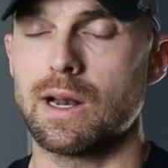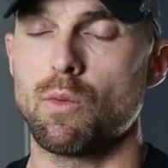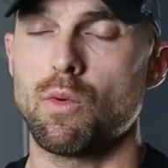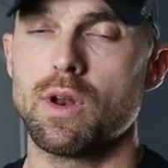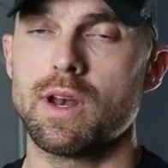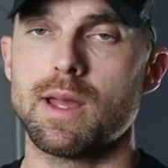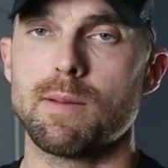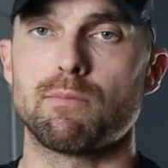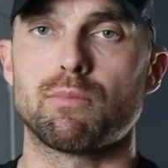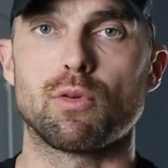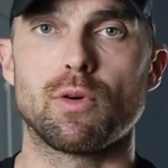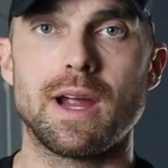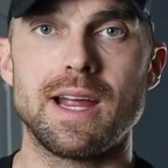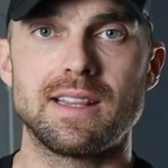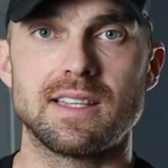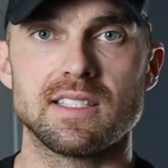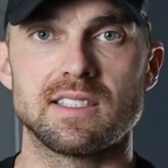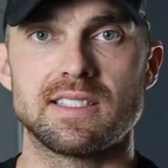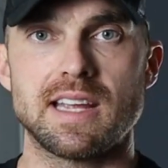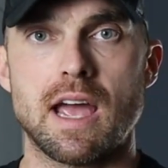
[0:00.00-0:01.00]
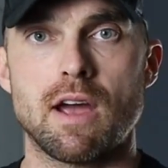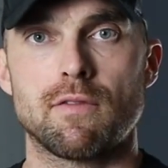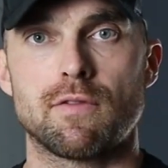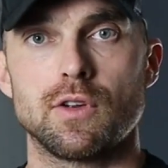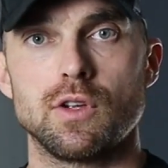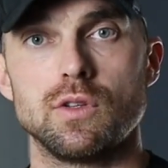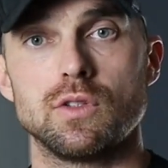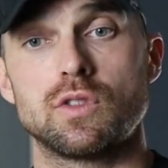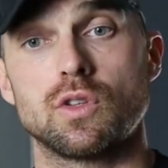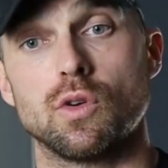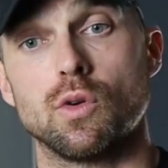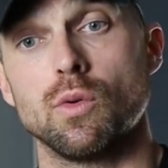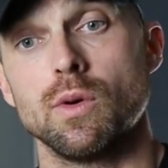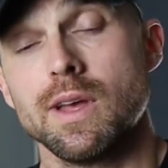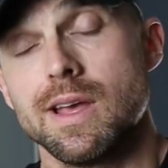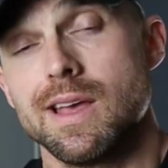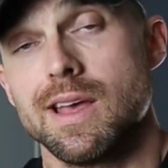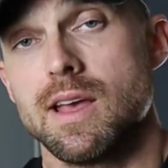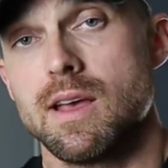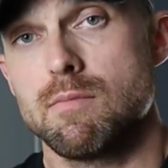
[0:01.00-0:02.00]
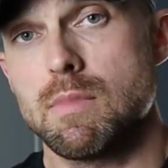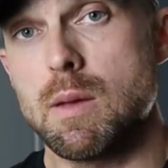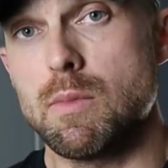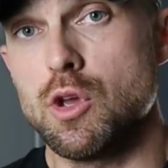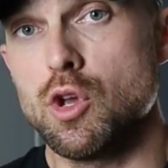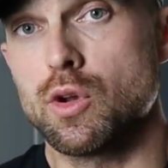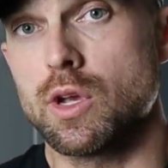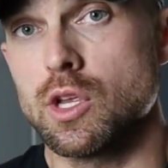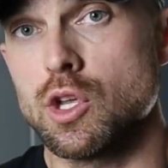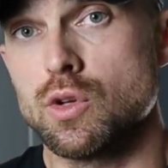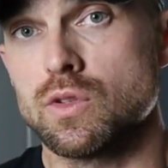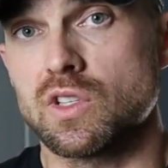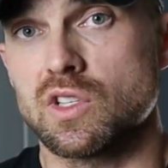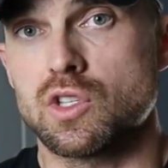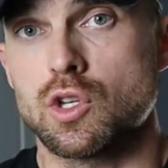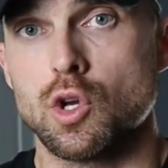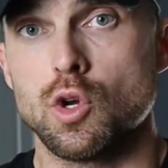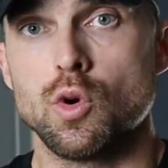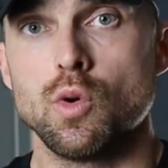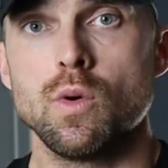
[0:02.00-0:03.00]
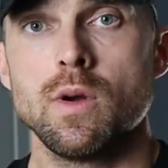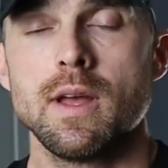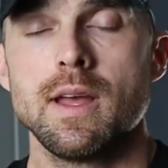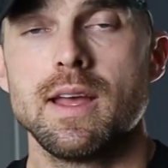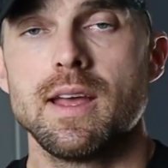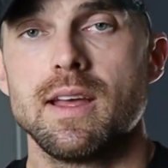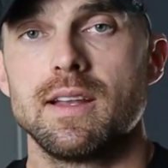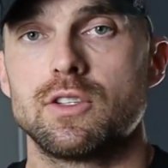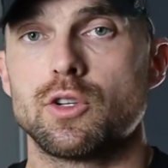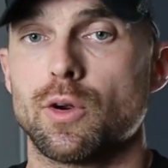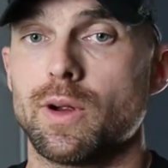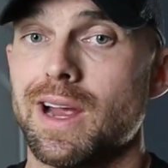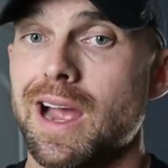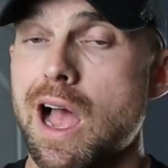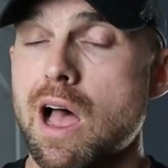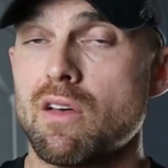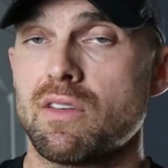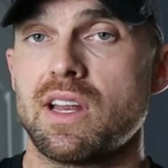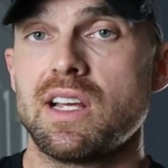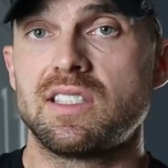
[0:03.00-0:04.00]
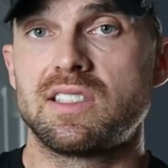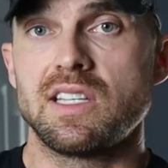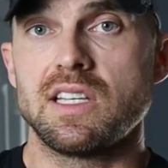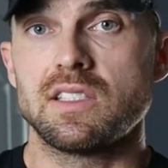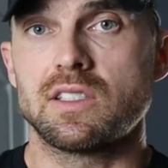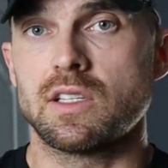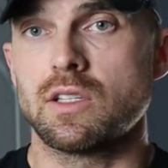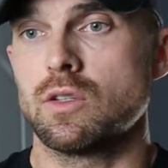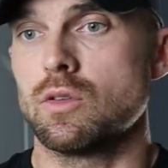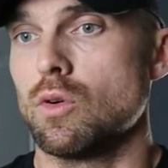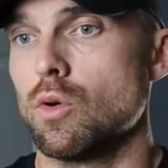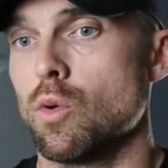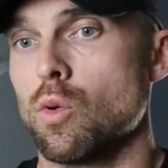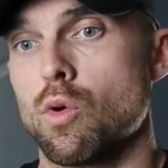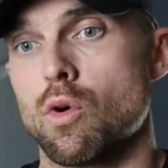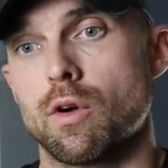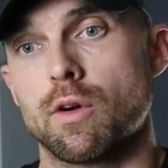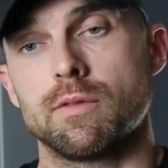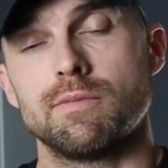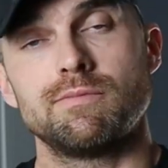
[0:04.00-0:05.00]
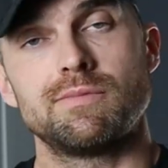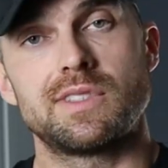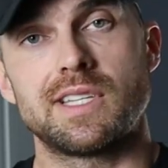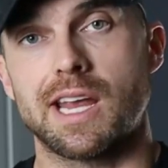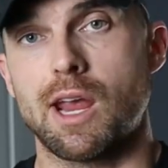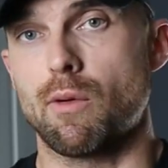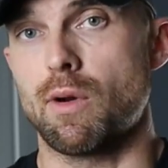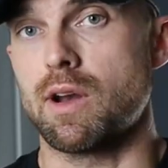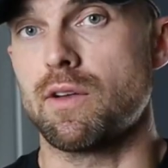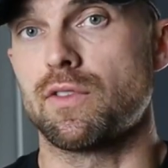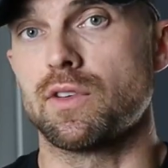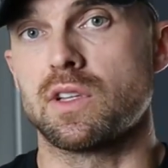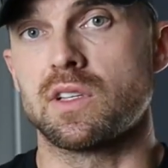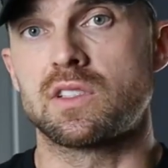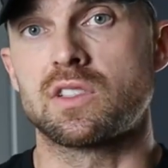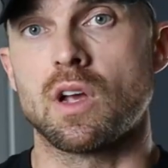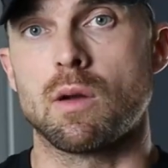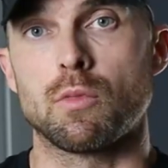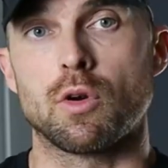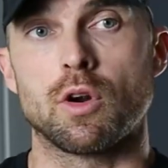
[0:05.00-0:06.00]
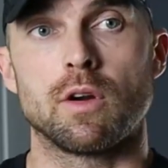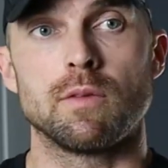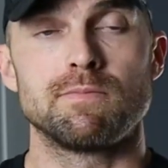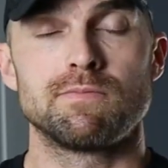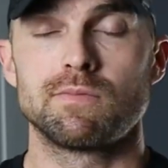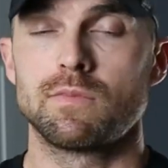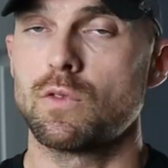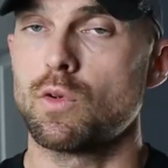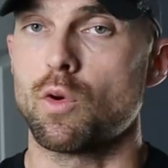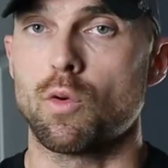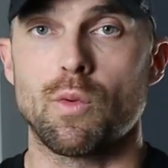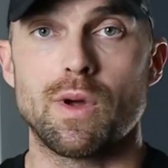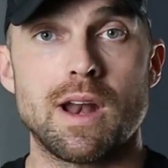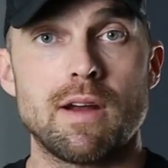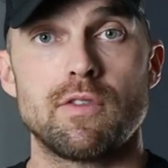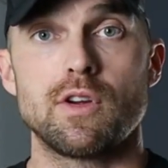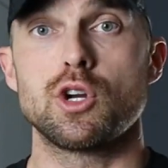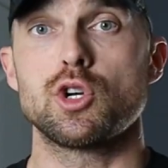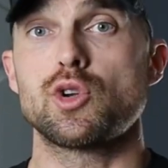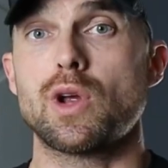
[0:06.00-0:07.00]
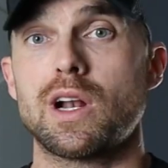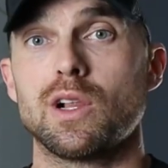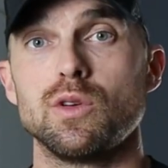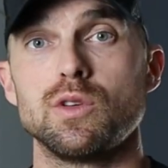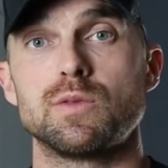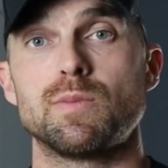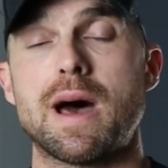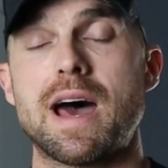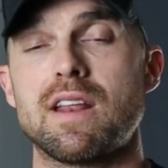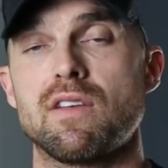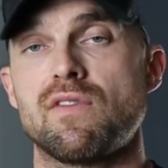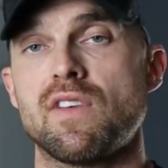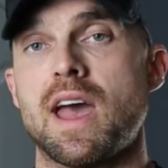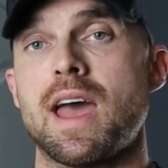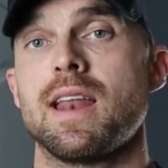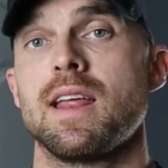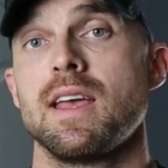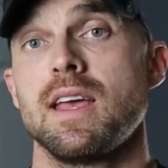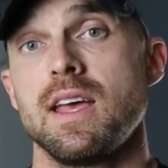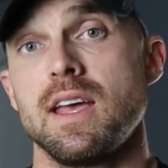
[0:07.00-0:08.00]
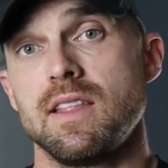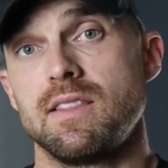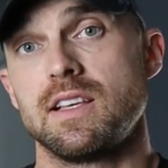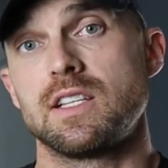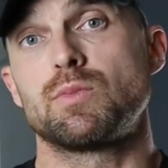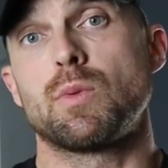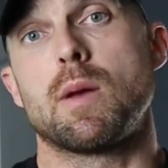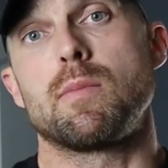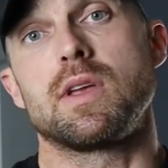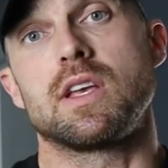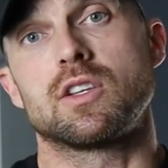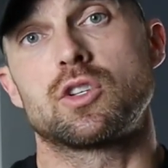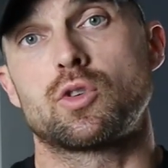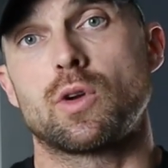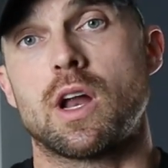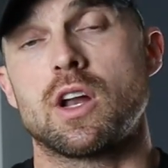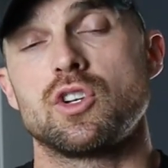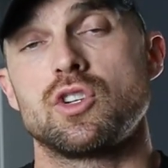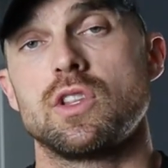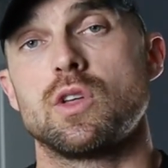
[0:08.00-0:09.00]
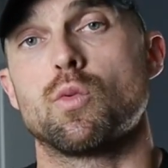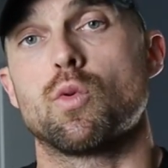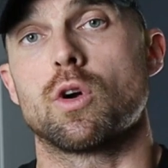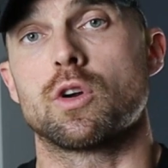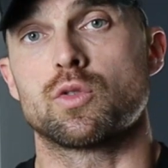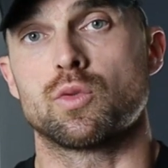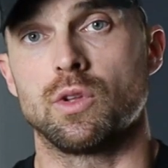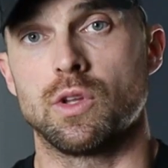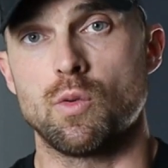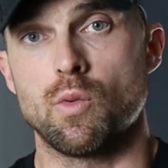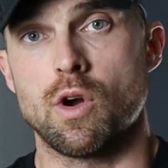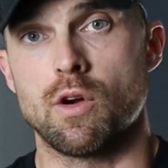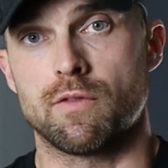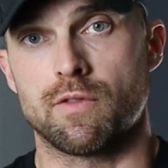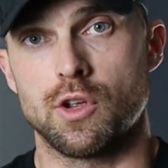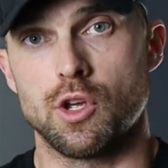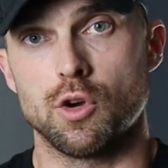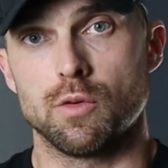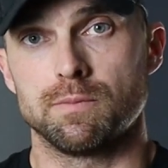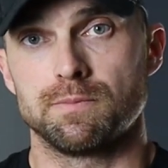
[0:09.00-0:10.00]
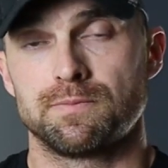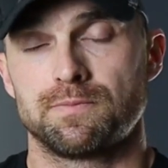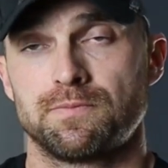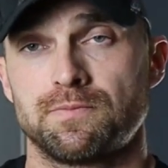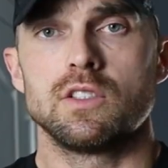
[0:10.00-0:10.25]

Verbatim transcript: And I wanna break this down for you so maybe you can use it too during holiday season or to get ready for the summer or whenever you're trying to lose body fat, this might be a strategy that works really well for you.